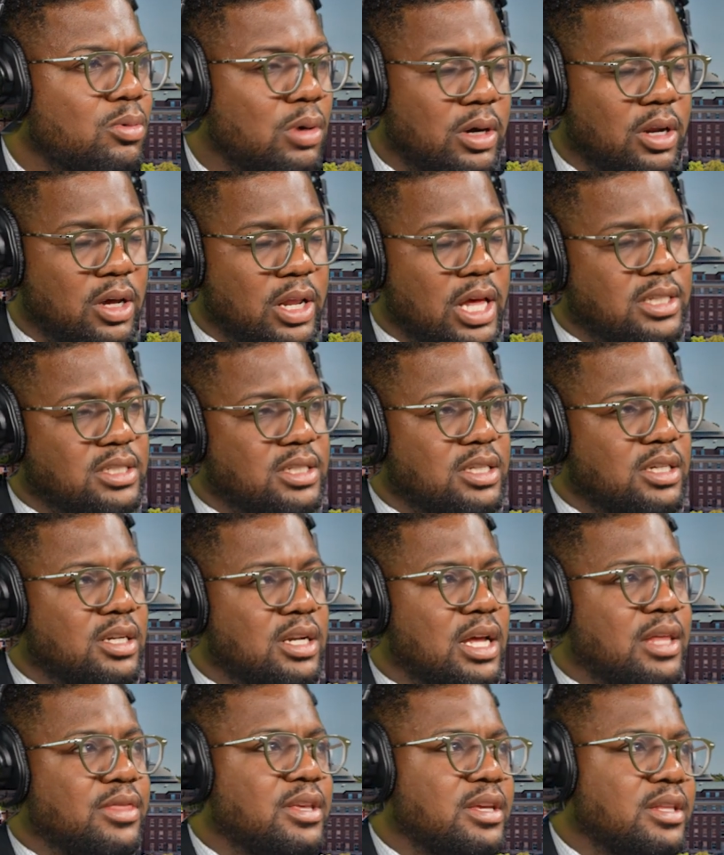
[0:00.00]
Well, no, that's
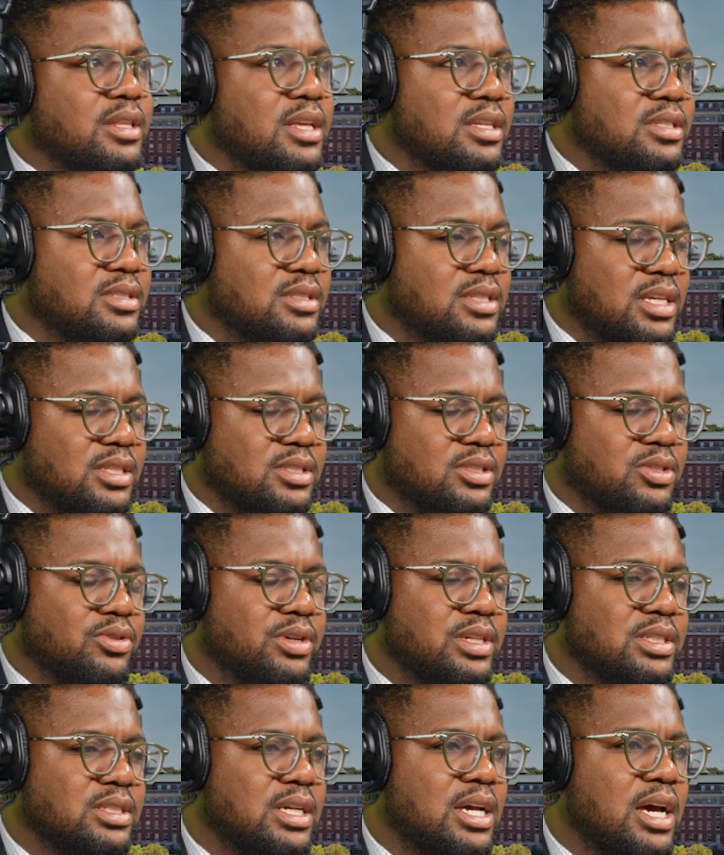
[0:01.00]
good, and I think that's that's
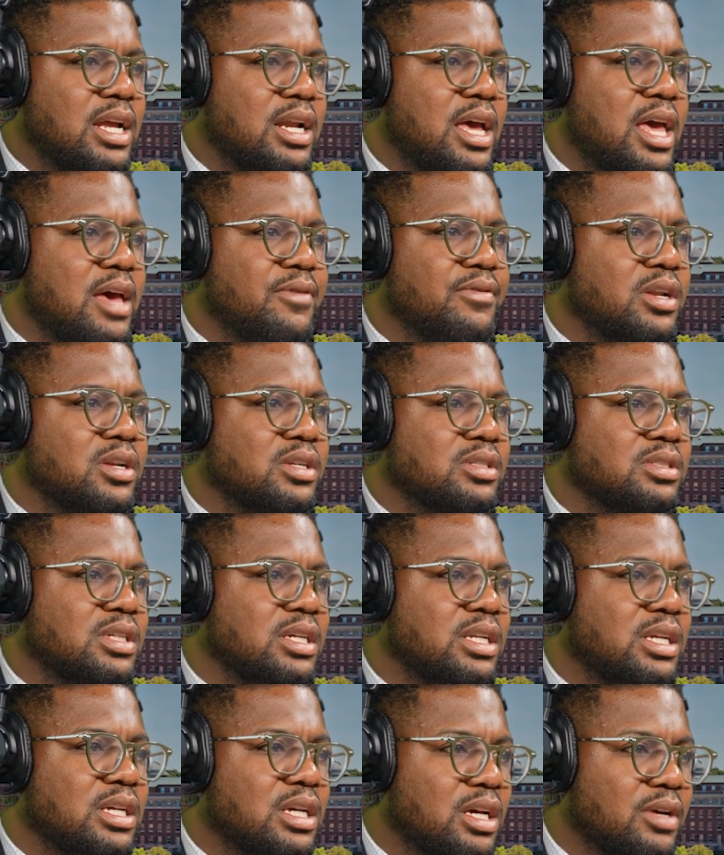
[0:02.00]
great to kind of have an
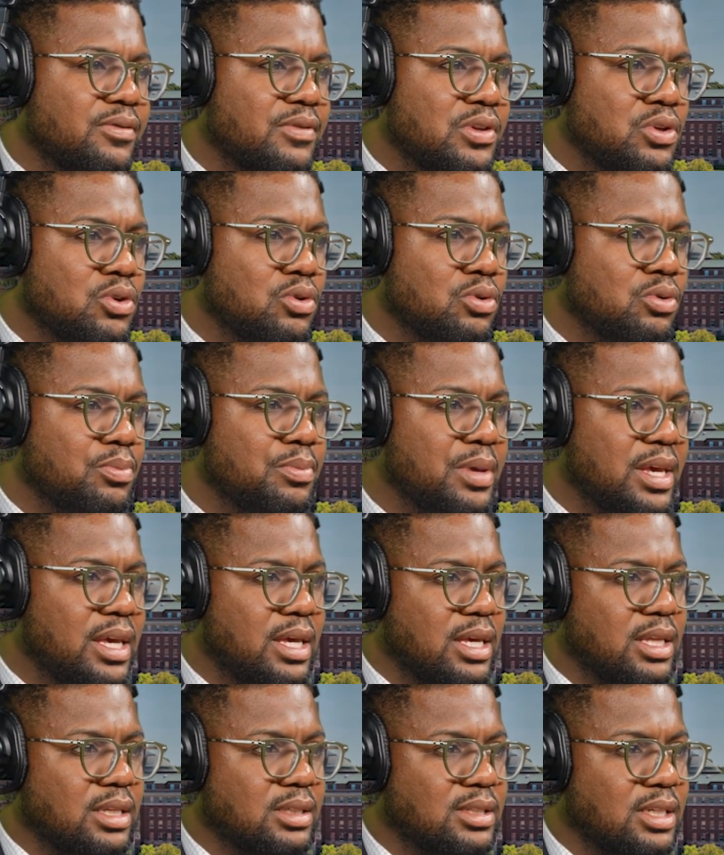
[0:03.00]
understanding of, and you
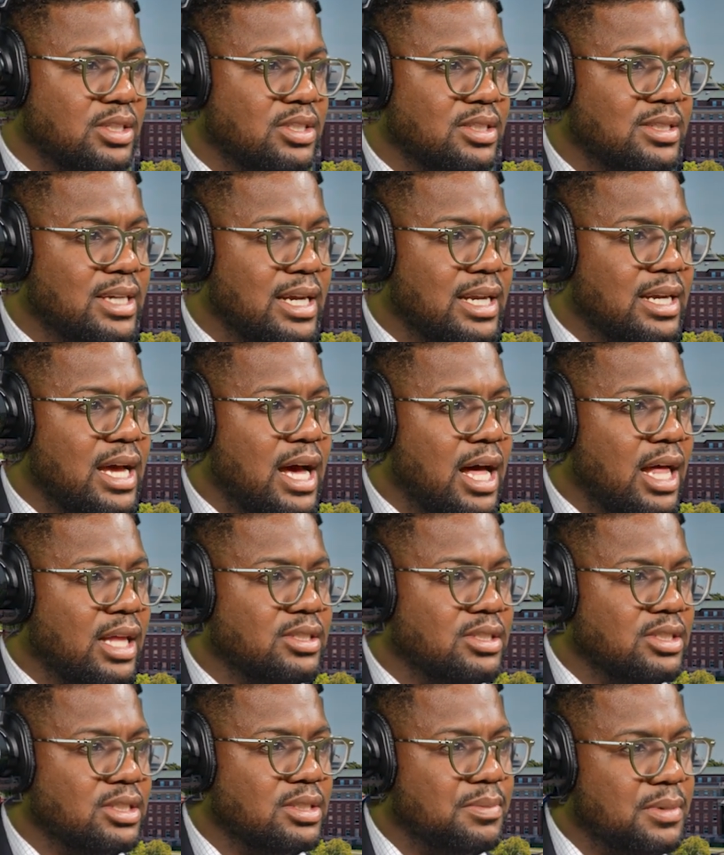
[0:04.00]
being in such a
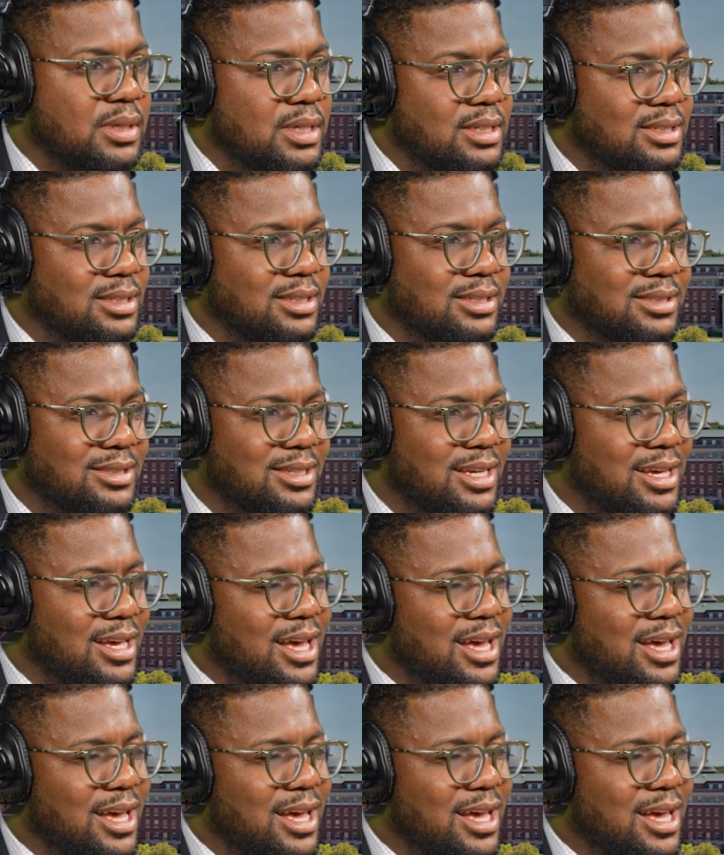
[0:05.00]
technology space, and this